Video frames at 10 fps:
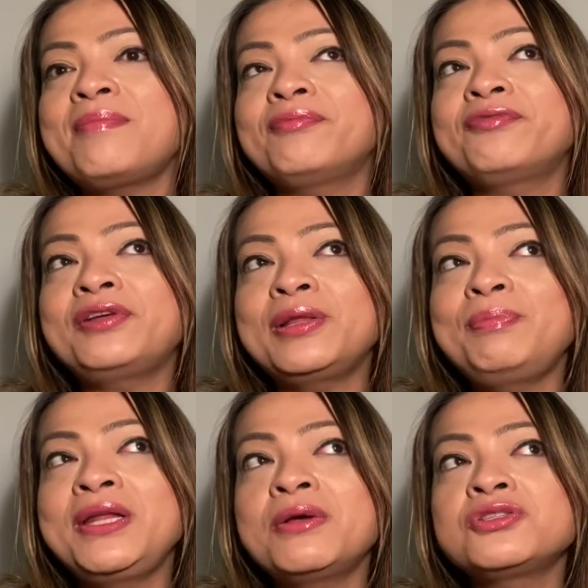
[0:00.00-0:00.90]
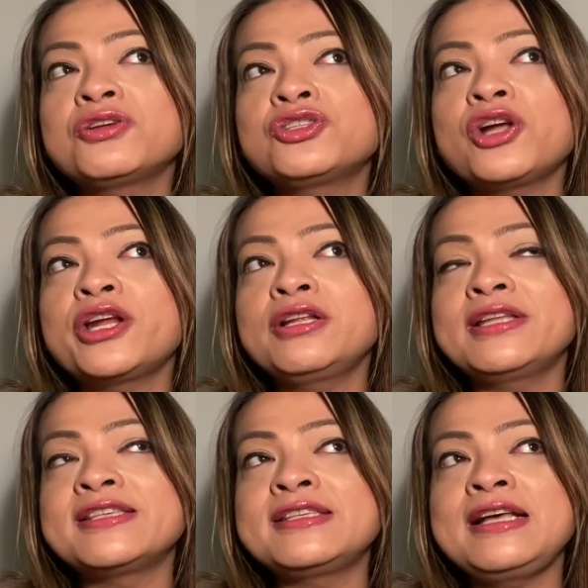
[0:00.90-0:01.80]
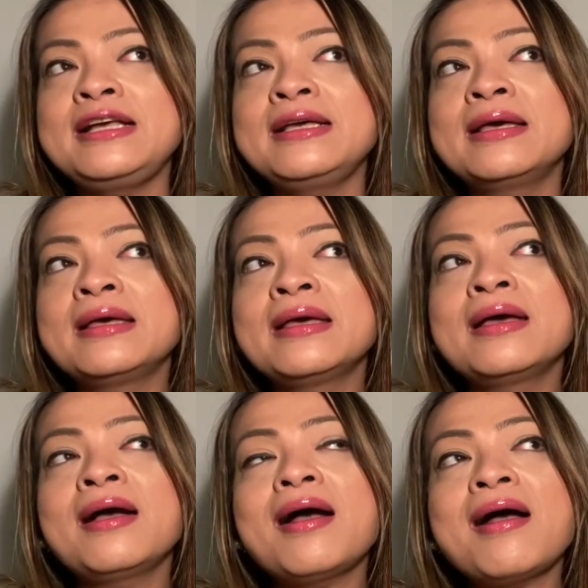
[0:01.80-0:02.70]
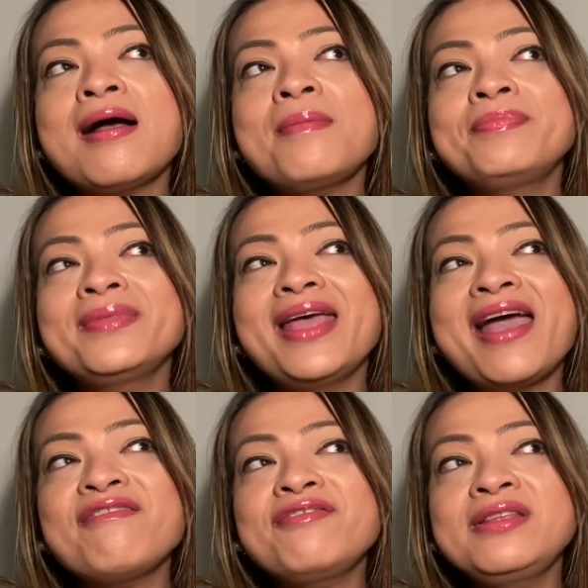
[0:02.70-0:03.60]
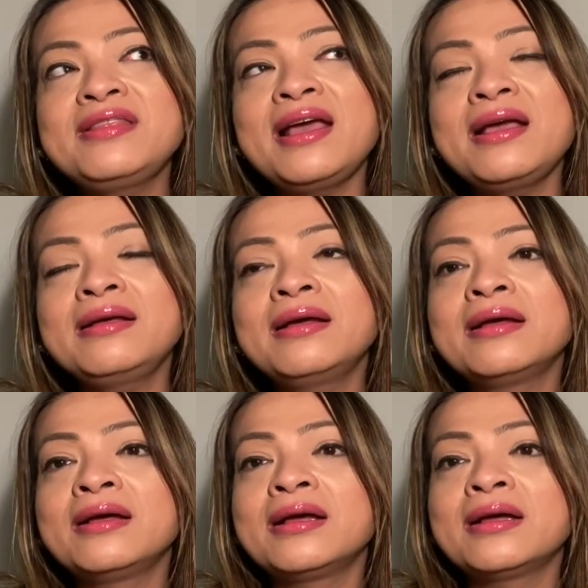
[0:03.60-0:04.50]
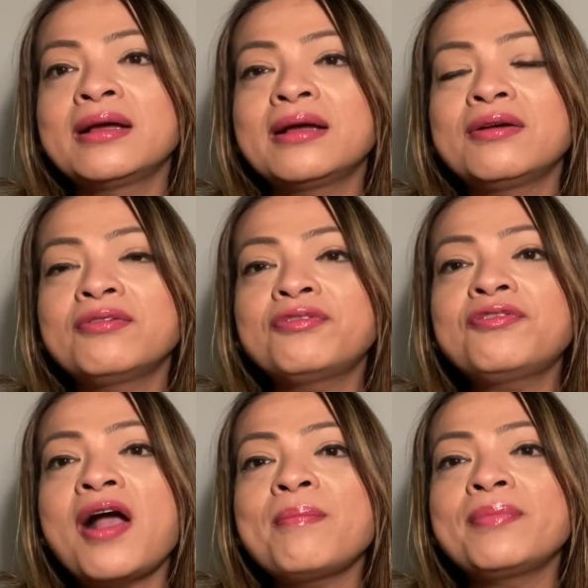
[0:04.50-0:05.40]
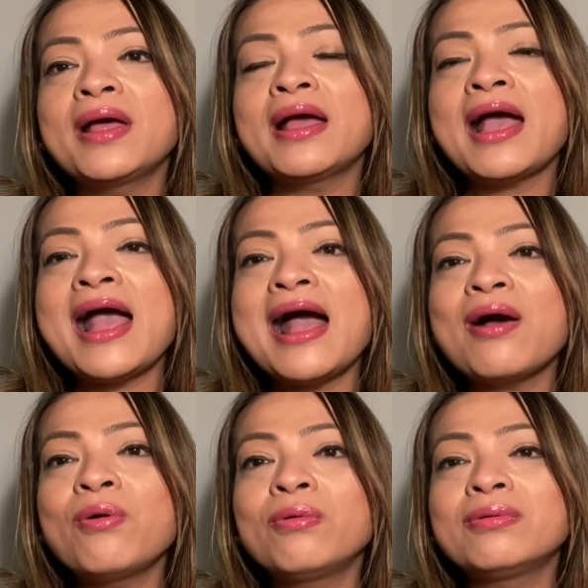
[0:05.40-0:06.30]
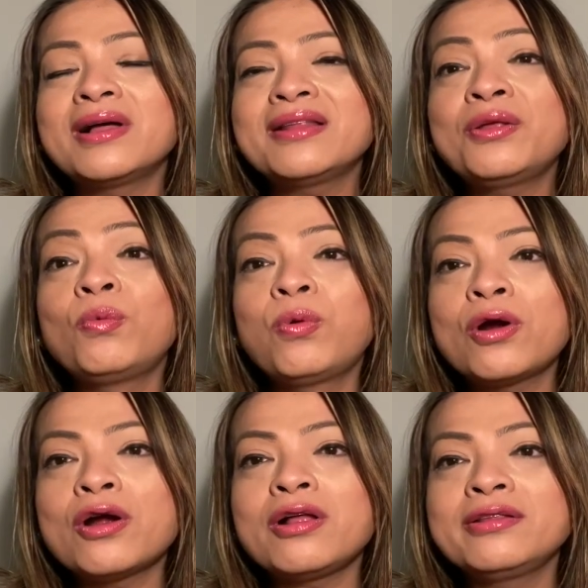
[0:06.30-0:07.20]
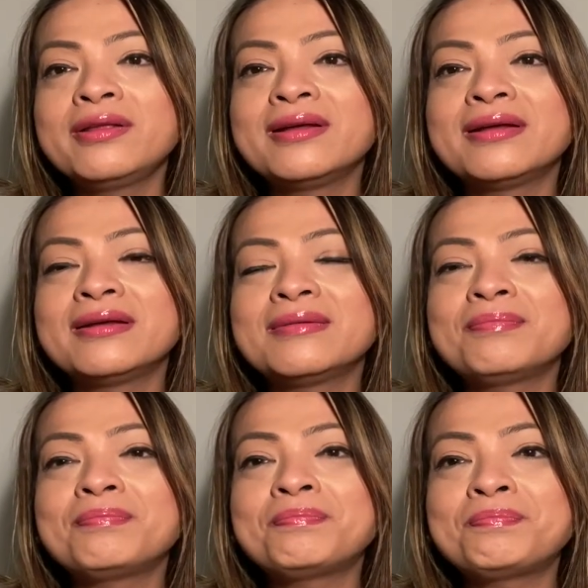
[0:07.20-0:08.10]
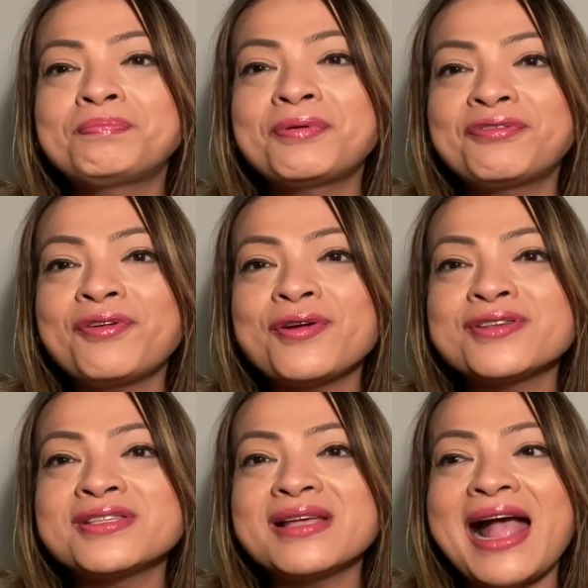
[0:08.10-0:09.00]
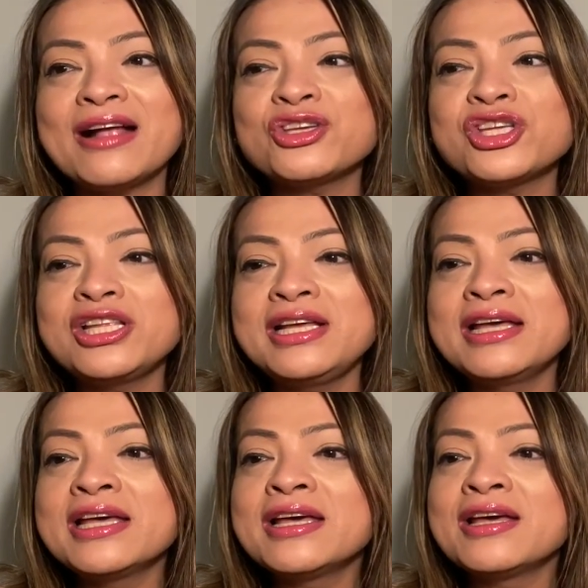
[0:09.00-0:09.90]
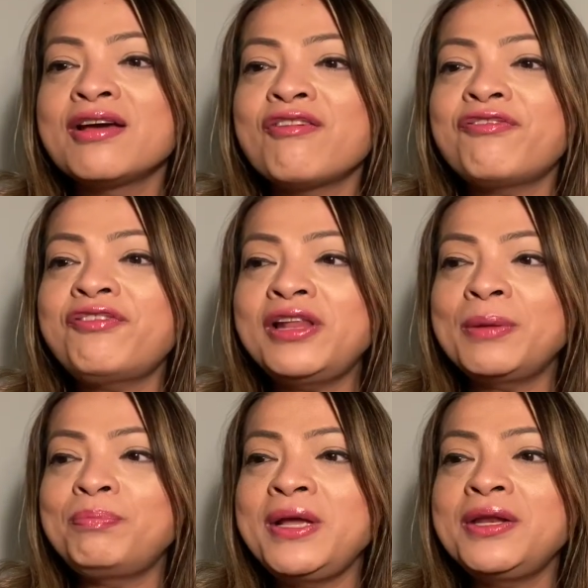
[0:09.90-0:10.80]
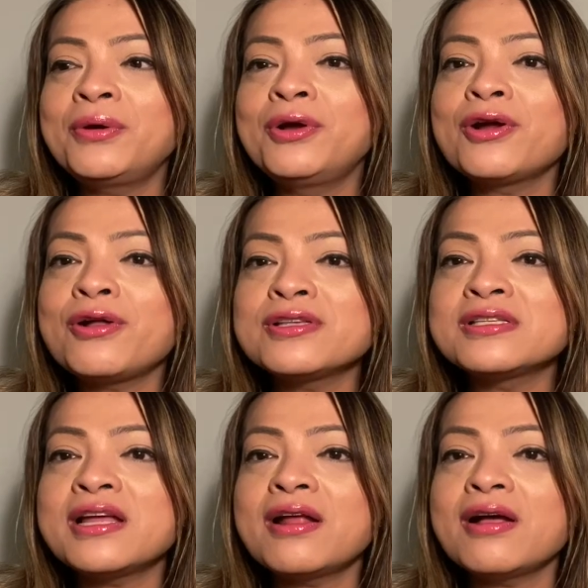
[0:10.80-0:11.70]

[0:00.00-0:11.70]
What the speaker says: Filipinos are starting to see everything from how the world prefers actually Filipino girls that